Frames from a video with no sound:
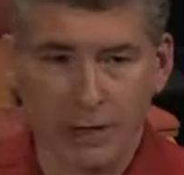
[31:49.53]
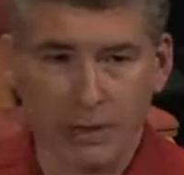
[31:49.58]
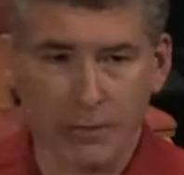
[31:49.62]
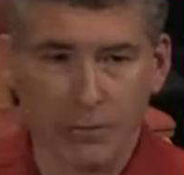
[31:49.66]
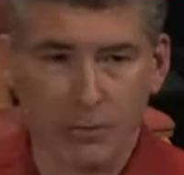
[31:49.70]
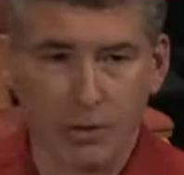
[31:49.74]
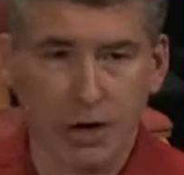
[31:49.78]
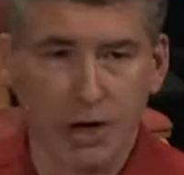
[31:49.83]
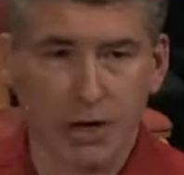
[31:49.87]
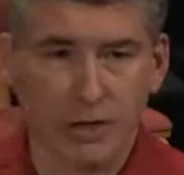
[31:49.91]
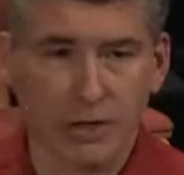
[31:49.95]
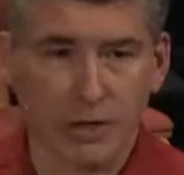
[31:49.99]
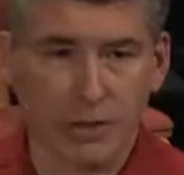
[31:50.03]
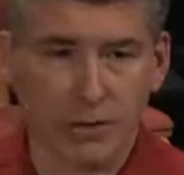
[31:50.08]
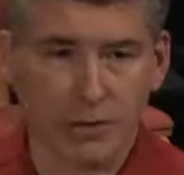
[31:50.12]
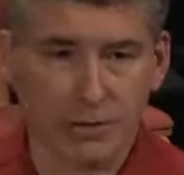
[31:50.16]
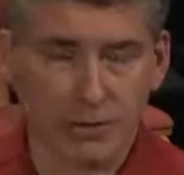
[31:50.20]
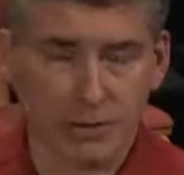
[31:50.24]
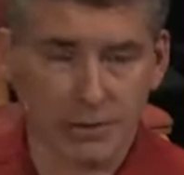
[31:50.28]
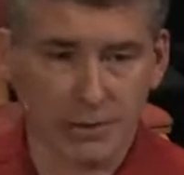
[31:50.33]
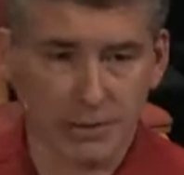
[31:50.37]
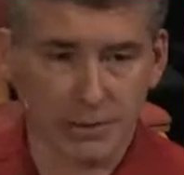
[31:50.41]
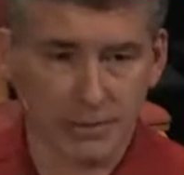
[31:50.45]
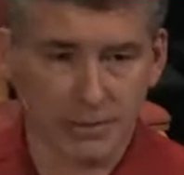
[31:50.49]
the
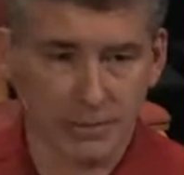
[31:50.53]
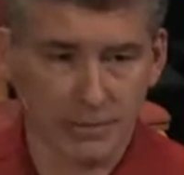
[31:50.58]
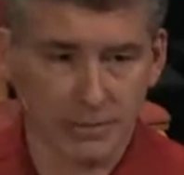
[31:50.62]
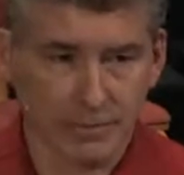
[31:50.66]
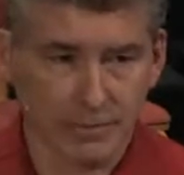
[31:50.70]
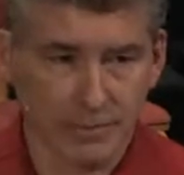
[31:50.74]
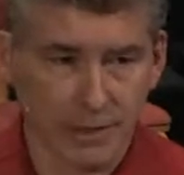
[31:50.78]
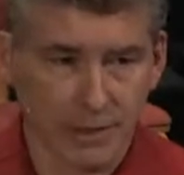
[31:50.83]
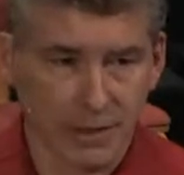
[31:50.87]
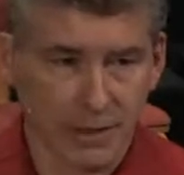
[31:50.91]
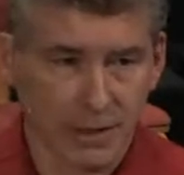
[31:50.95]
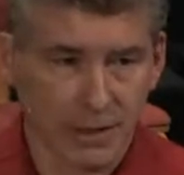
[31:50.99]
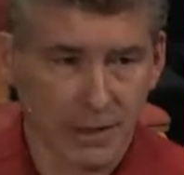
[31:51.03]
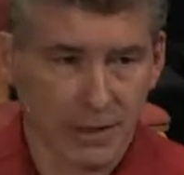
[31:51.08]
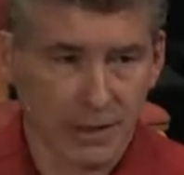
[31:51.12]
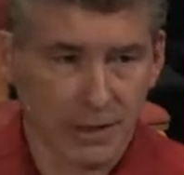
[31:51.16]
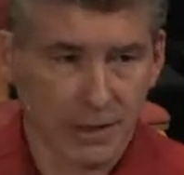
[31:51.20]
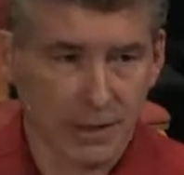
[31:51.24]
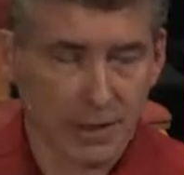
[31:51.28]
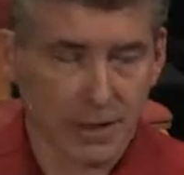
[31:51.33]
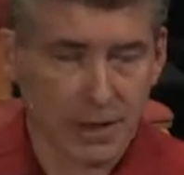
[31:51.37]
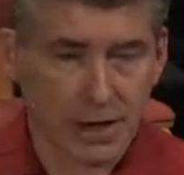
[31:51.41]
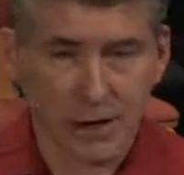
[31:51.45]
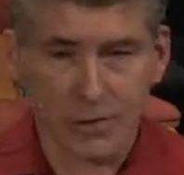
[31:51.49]
prognosis.
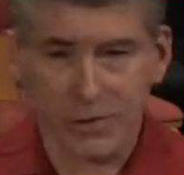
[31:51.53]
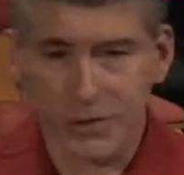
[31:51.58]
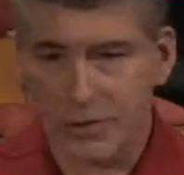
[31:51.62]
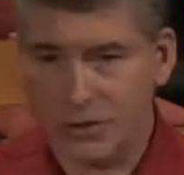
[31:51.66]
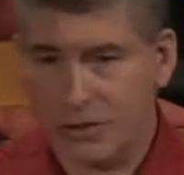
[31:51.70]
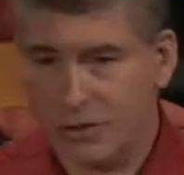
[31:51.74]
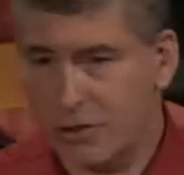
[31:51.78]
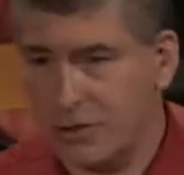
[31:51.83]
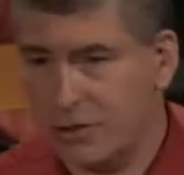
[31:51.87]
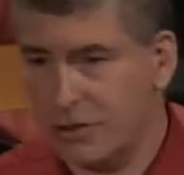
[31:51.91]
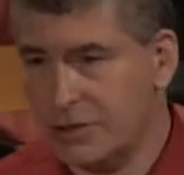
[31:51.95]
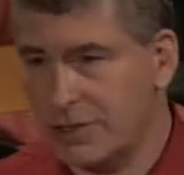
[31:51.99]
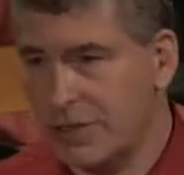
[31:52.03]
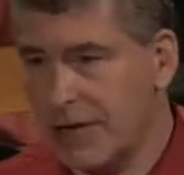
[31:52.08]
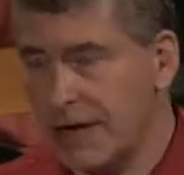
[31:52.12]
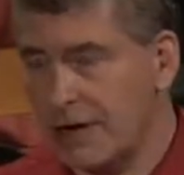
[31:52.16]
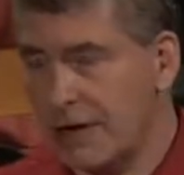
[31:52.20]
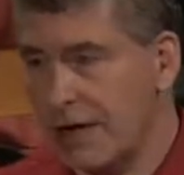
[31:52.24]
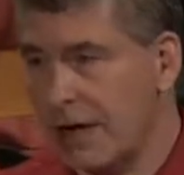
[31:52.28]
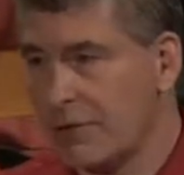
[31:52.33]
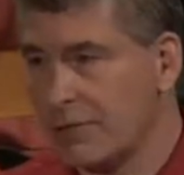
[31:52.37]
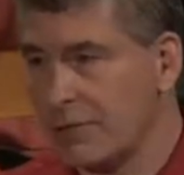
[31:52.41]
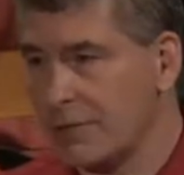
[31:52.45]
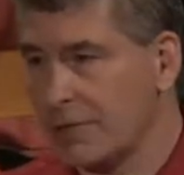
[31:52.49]
Now, as it turns out,
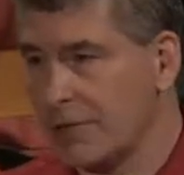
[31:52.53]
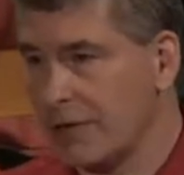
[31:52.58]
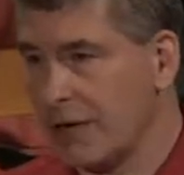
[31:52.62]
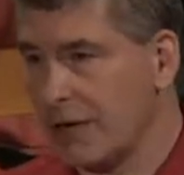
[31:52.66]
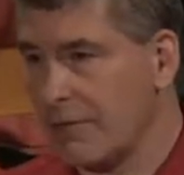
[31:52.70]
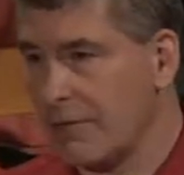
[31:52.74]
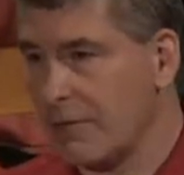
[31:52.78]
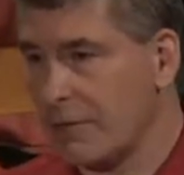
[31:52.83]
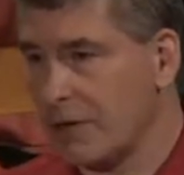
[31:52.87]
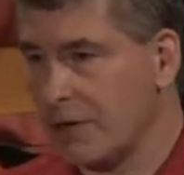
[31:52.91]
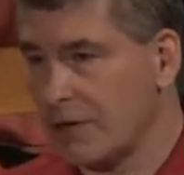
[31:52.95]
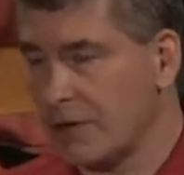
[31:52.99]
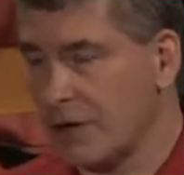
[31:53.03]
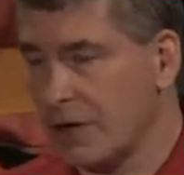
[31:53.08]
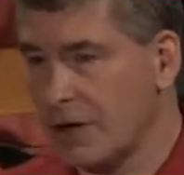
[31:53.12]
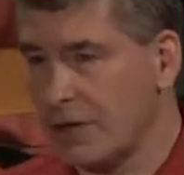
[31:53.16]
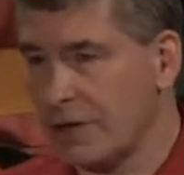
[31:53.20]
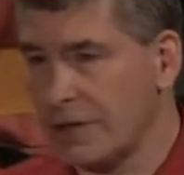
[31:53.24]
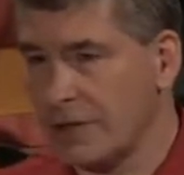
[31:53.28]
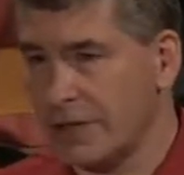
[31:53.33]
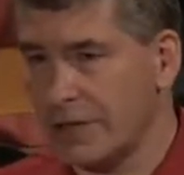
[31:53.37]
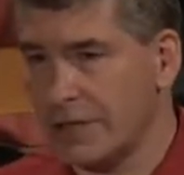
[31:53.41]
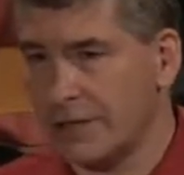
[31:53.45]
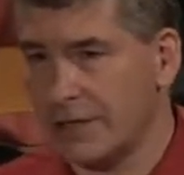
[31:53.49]
I was in Air Force
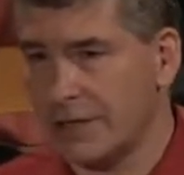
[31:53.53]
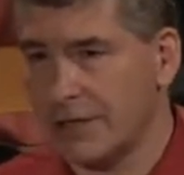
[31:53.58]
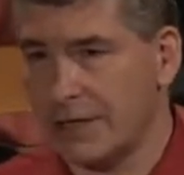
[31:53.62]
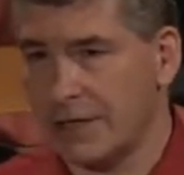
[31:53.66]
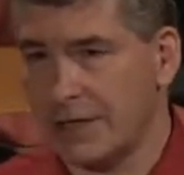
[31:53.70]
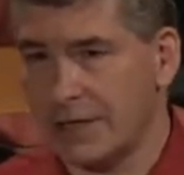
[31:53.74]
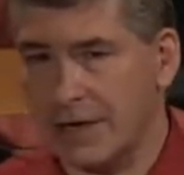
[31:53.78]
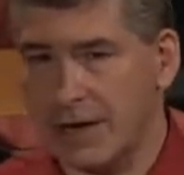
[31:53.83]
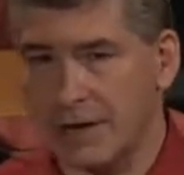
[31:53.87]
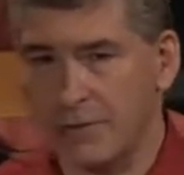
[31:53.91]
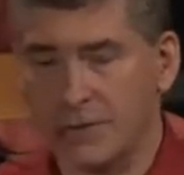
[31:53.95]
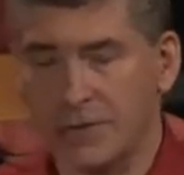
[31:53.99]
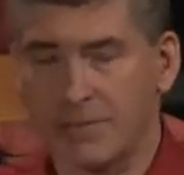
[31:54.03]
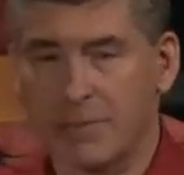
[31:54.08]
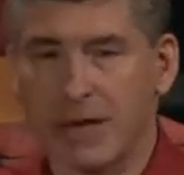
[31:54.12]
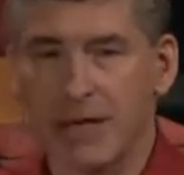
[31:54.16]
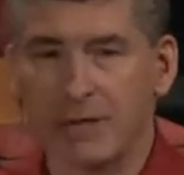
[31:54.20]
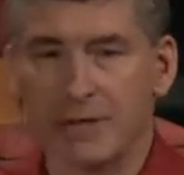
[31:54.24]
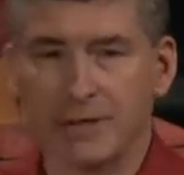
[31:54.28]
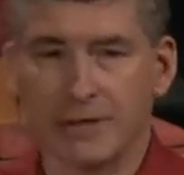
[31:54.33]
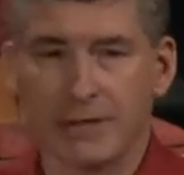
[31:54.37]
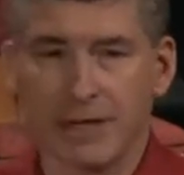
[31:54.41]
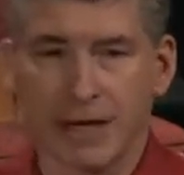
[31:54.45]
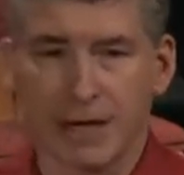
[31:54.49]
ROTC, and I was about
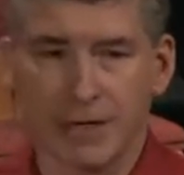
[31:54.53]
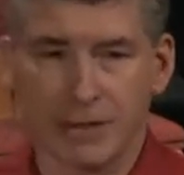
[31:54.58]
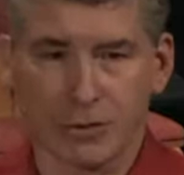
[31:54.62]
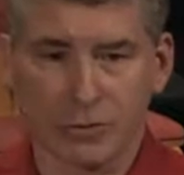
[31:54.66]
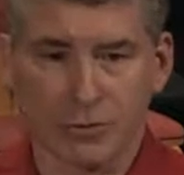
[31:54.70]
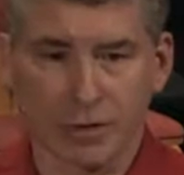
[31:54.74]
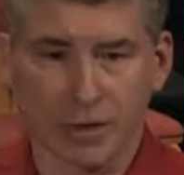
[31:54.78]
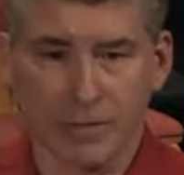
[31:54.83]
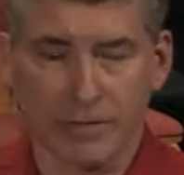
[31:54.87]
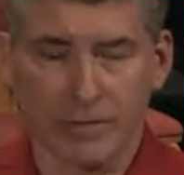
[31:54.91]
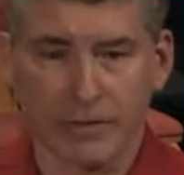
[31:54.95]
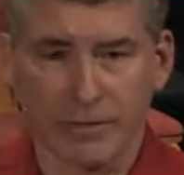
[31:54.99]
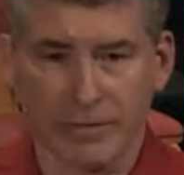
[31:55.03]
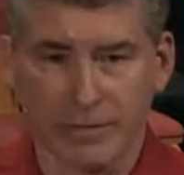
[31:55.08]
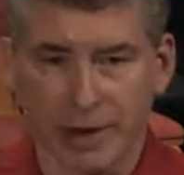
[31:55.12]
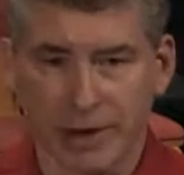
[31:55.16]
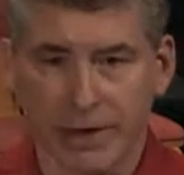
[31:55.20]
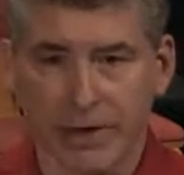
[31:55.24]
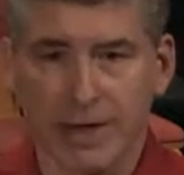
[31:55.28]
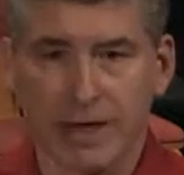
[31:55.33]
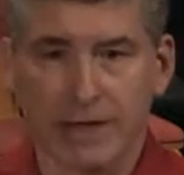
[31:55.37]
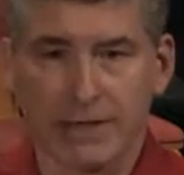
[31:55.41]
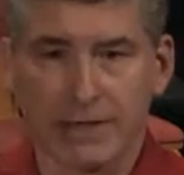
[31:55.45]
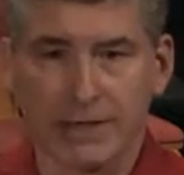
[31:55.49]
to take a trip the
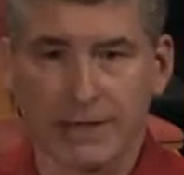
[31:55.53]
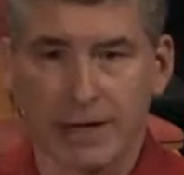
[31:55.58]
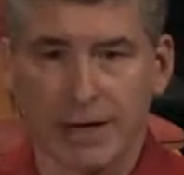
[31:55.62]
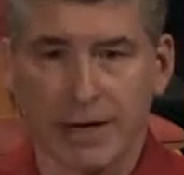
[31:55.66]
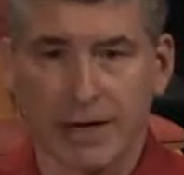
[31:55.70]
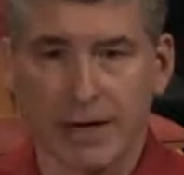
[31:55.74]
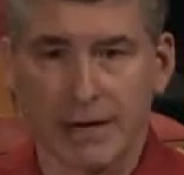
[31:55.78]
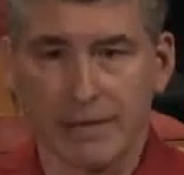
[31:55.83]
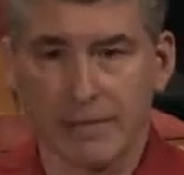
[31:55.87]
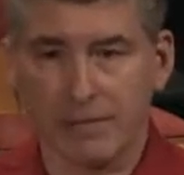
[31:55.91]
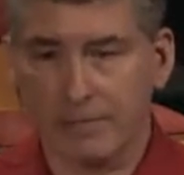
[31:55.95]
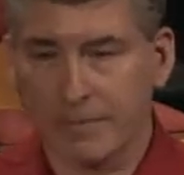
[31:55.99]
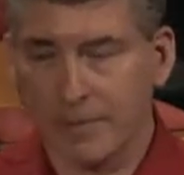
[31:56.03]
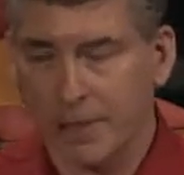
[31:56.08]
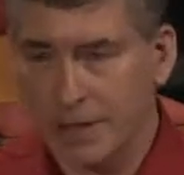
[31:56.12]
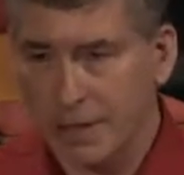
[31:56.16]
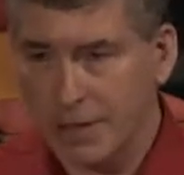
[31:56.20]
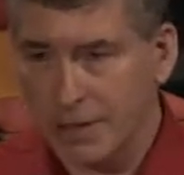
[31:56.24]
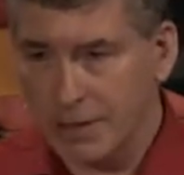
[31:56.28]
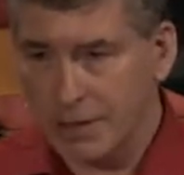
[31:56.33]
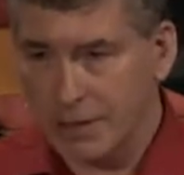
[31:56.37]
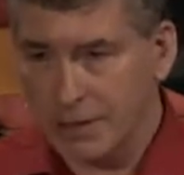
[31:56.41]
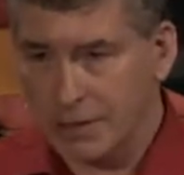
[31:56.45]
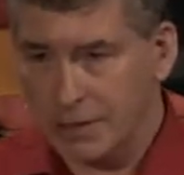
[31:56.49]
very next day
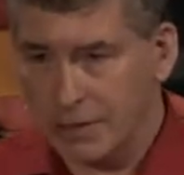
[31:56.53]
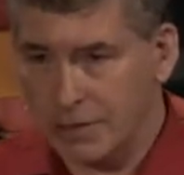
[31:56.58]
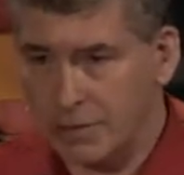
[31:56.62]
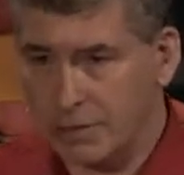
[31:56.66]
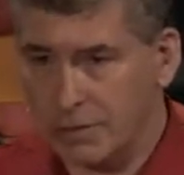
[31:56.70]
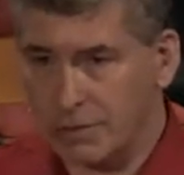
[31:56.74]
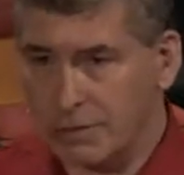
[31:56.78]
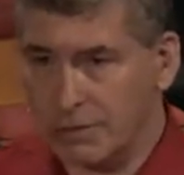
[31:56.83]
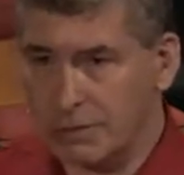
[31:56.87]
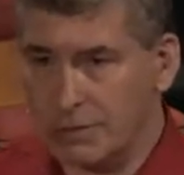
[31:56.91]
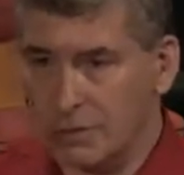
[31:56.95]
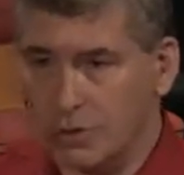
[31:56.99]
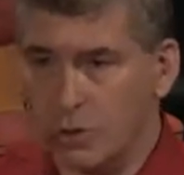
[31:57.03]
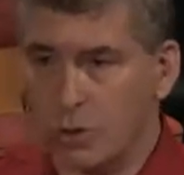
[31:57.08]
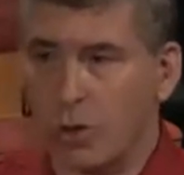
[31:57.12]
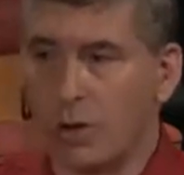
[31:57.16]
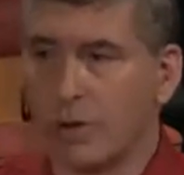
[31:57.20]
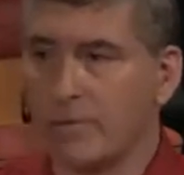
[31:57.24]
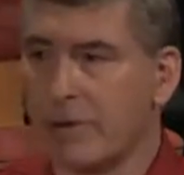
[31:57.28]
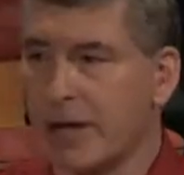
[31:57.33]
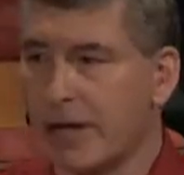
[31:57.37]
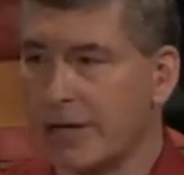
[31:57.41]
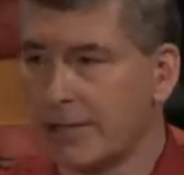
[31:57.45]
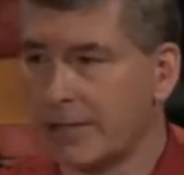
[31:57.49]
to
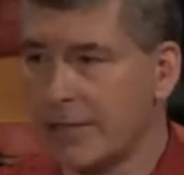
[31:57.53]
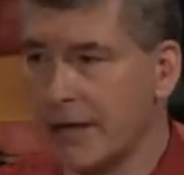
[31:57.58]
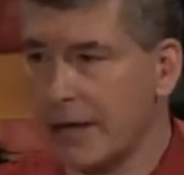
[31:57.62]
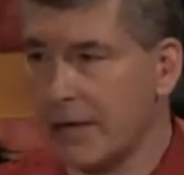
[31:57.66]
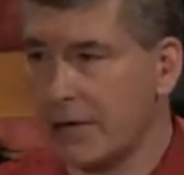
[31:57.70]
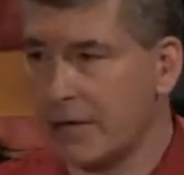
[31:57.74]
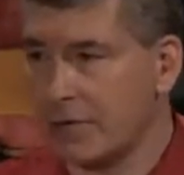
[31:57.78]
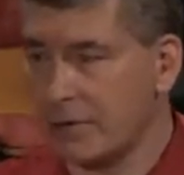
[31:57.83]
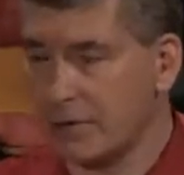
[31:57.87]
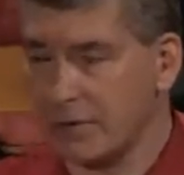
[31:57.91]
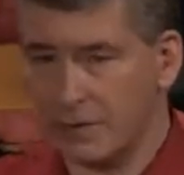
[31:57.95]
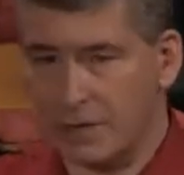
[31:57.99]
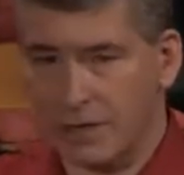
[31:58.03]
Joint Base Andrews.